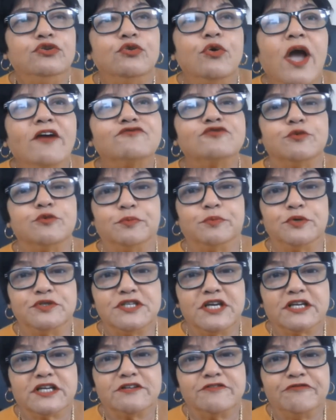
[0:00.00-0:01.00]
you have to
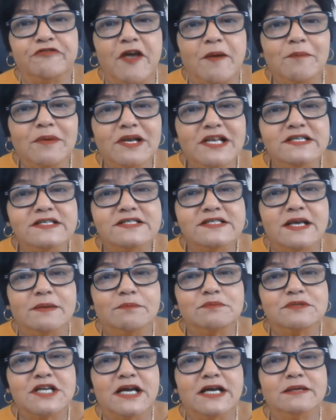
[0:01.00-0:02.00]
protect families.
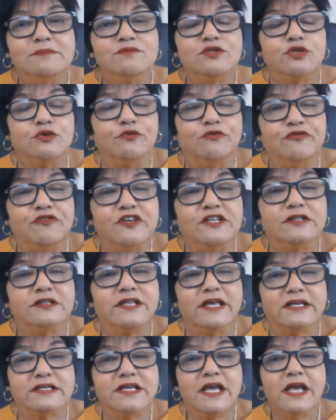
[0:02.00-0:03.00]
Sometimes you
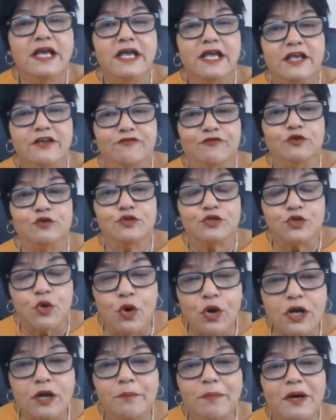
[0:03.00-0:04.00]
feel that if you
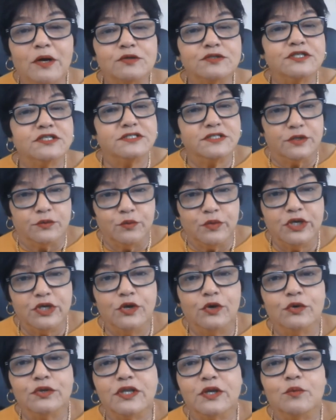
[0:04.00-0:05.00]
talk about it, and we
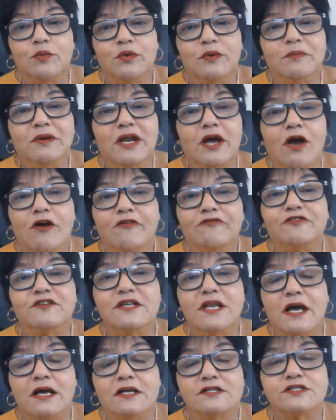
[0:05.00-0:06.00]
know that women are
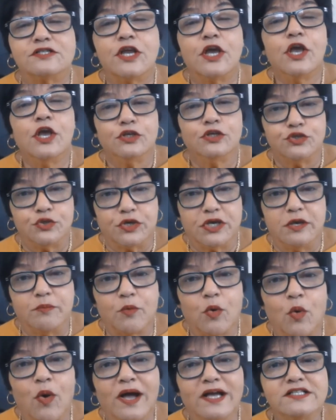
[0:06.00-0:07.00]
often asked to
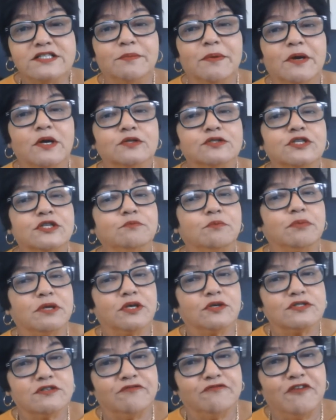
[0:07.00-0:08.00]
keep quiet about it
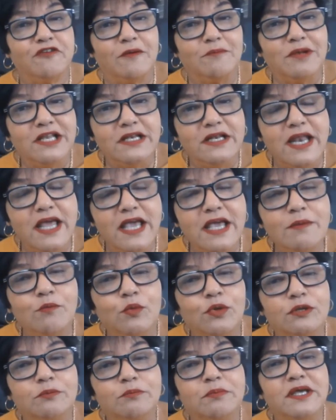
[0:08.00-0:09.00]
because the family
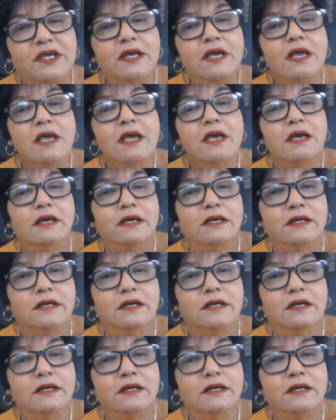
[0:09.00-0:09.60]
name will be